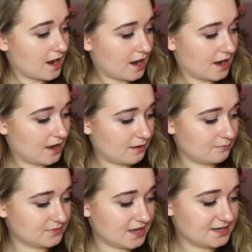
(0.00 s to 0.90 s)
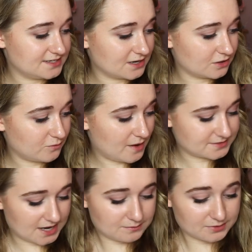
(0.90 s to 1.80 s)
um, than it did on the
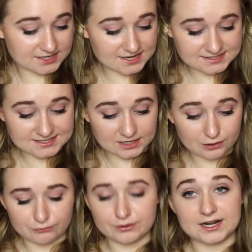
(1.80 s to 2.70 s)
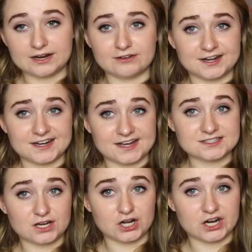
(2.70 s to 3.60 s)
website, but it is still a really, really nice
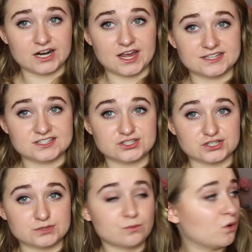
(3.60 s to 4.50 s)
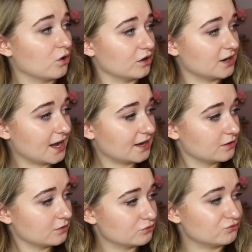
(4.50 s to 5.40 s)
colour. It's just more like
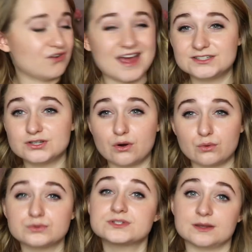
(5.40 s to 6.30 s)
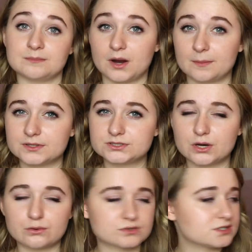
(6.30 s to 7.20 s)
red toned than purple
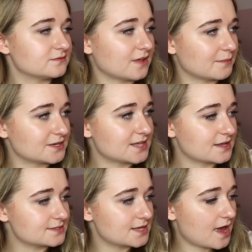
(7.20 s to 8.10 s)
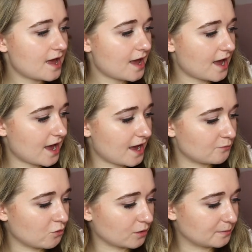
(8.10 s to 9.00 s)
toned, that makes sense,
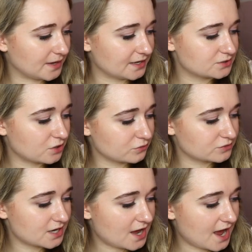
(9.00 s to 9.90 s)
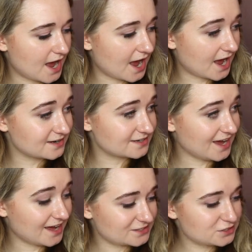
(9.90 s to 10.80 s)
um, or pink toned. And
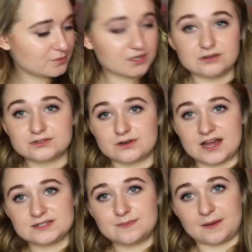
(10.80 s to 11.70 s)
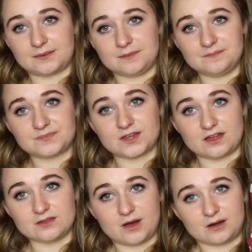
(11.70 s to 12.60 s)
yeah, it's super cute. So it has peplum
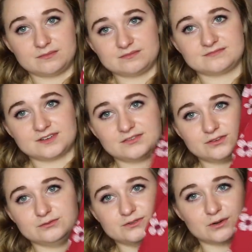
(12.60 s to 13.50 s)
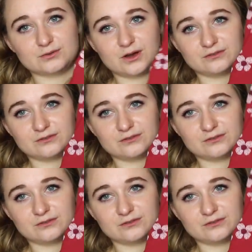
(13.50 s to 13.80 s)
on the bottom, if you don't